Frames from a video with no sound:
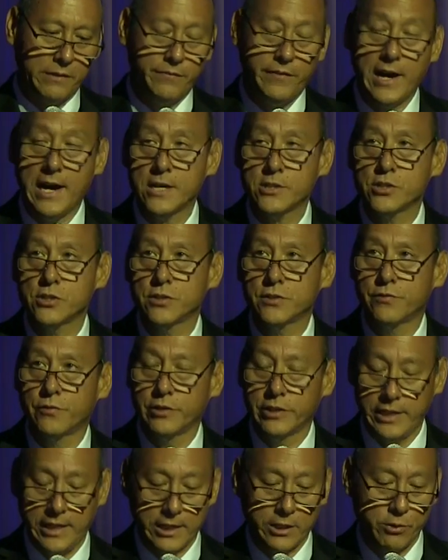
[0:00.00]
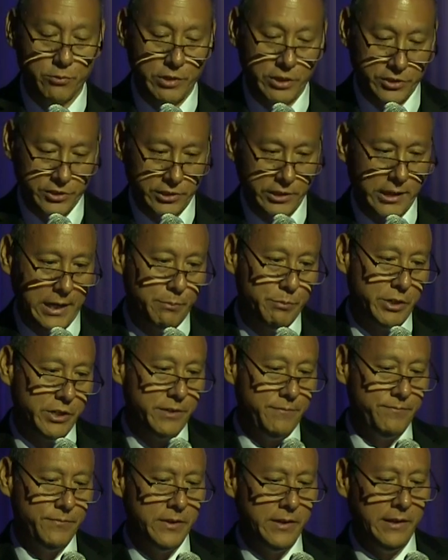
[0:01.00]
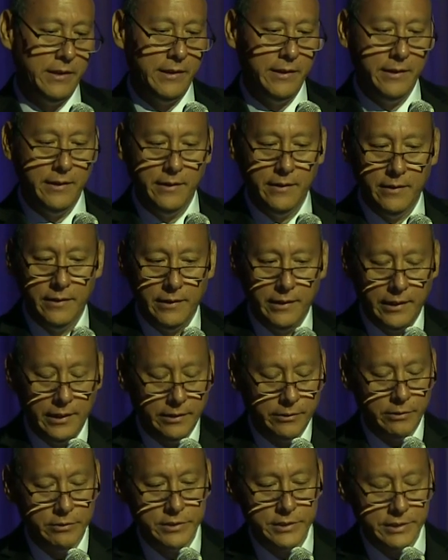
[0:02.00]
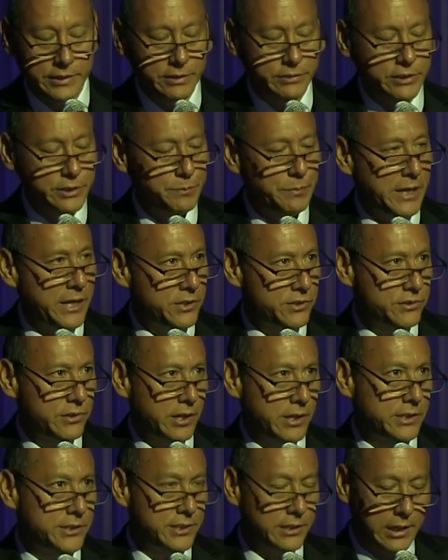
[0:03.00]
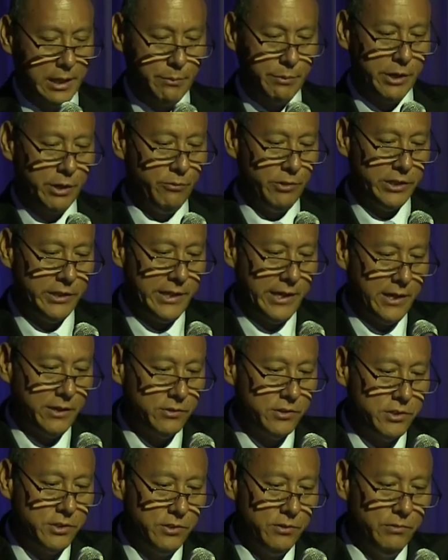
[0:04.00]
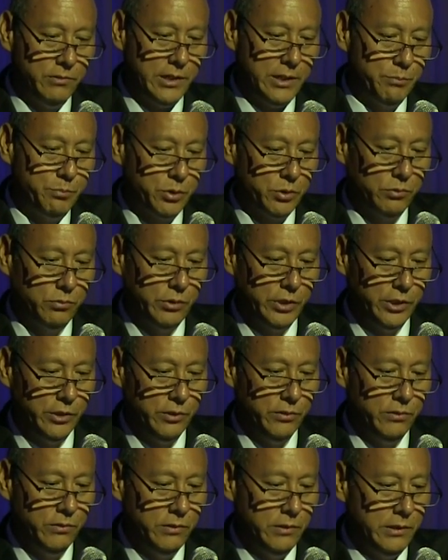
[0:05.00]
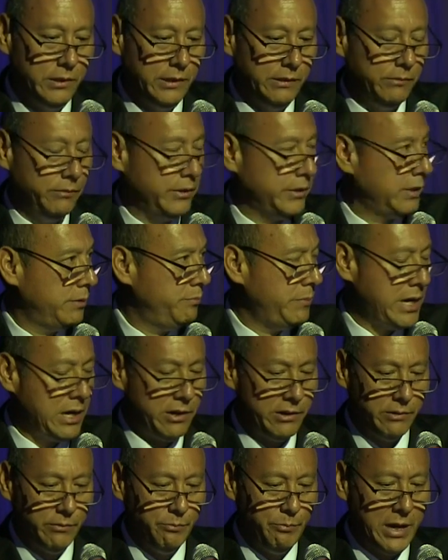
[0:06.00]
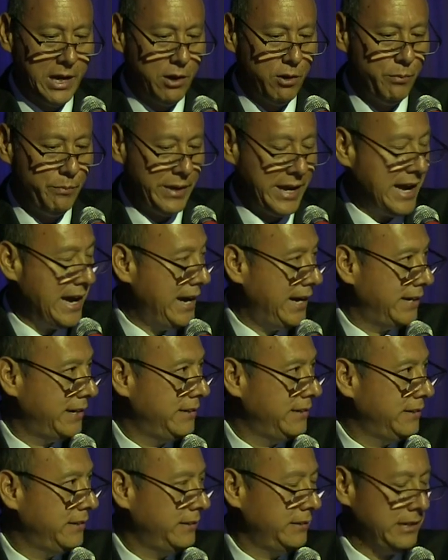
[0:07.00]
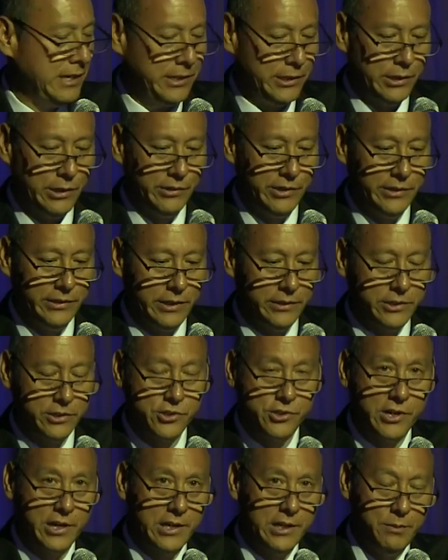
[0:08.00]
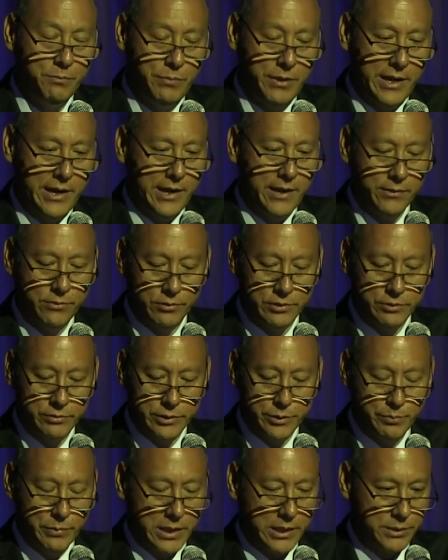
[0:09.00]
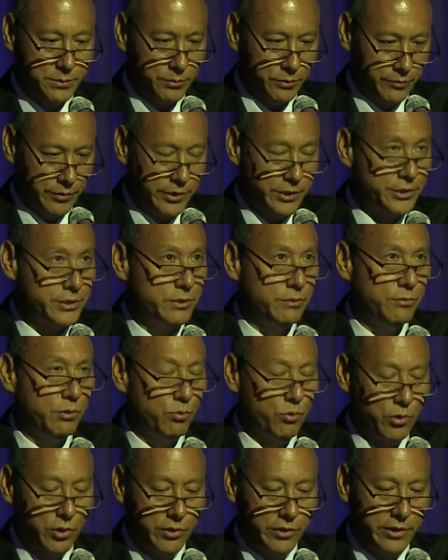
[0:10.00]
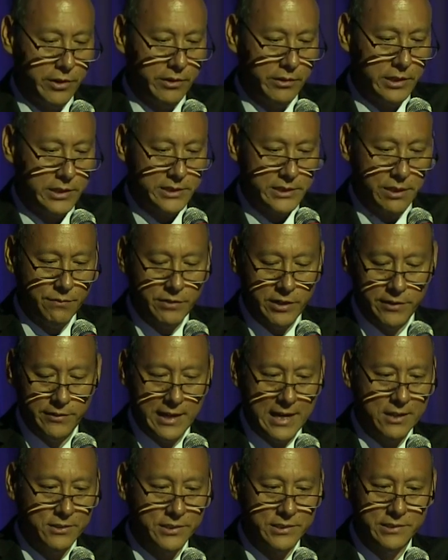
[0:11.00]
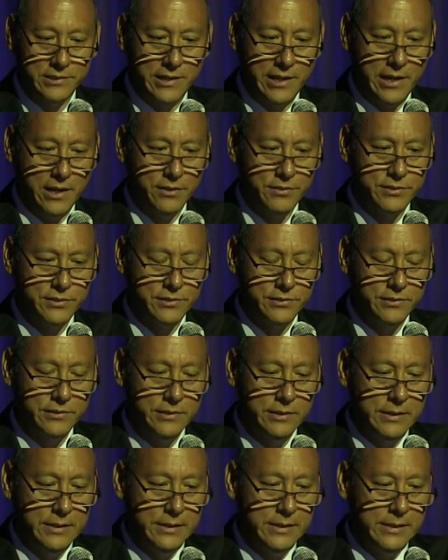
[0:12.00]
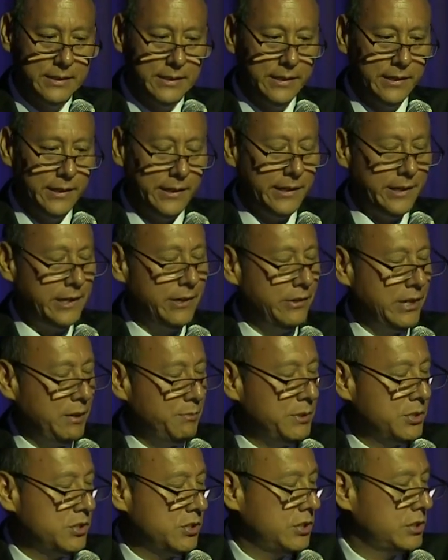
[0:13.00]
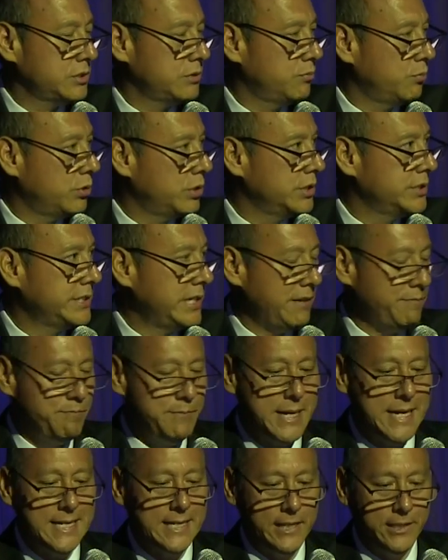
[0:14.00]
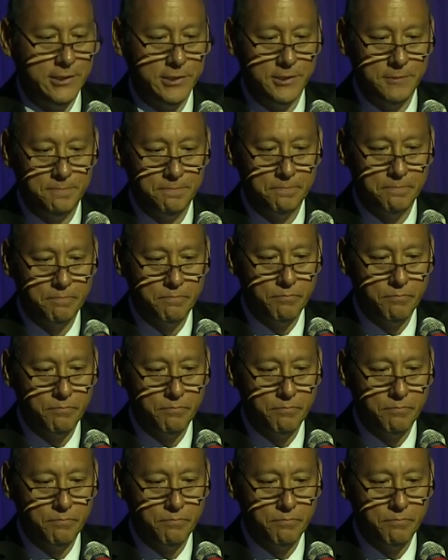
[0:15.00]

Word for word: fashions for the ignorant celebrity. Yeah, this is based on a celebrity went down to uh, Peru with a mal bag, not knowing that the Shining Path was responsible for the civil war there and the 70,000 deaths. You know, images and words have meanings.